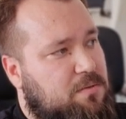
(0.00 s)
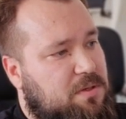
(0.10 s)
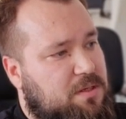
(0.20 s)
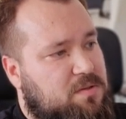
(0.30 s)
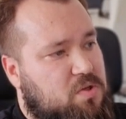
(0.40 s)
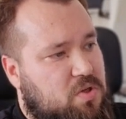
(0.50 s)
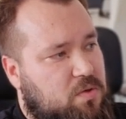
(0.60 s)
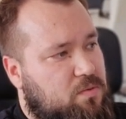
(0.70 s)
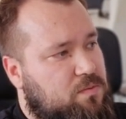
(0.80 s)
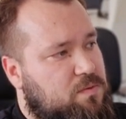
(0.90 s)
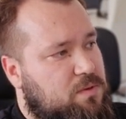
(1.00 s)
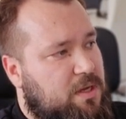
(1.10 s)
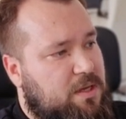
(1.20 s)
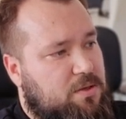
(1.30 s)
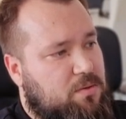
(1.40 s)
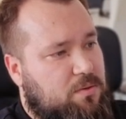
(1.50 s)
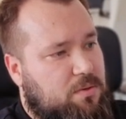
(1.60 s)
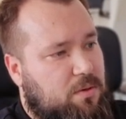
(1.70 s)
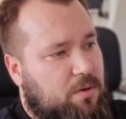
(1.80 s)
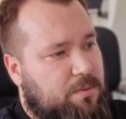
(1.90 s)
need to use in your
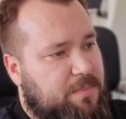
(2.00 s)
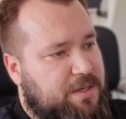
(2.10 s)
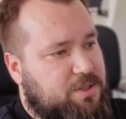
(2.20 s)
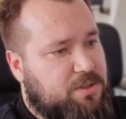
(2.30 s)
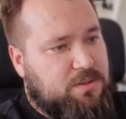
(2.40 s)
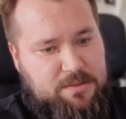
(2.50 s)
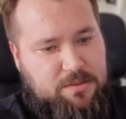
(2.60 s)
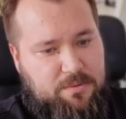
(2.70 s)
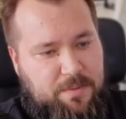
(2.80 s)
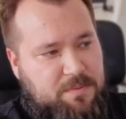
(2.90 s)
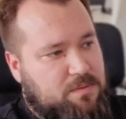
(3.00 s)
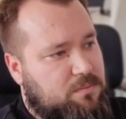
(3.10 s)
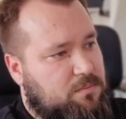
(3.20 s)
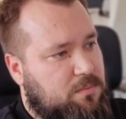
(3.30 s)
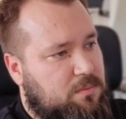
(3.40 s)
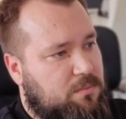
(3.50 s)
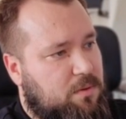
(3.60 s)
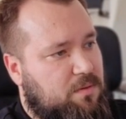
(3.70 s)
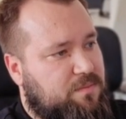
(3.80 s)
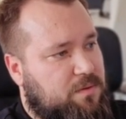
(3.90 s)
automation script
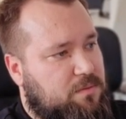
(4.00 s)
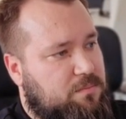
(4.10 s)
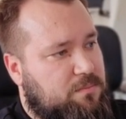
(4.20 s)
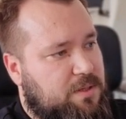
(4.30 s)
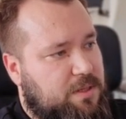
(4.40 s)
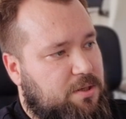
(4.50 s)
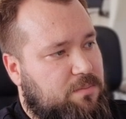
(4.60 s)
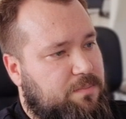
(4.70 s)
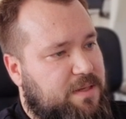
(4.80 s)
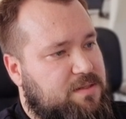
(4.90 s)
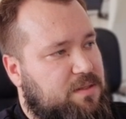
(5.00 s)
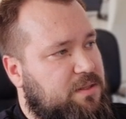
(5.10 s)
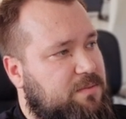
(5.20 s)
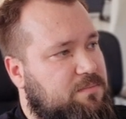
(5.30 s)
over here. Basically,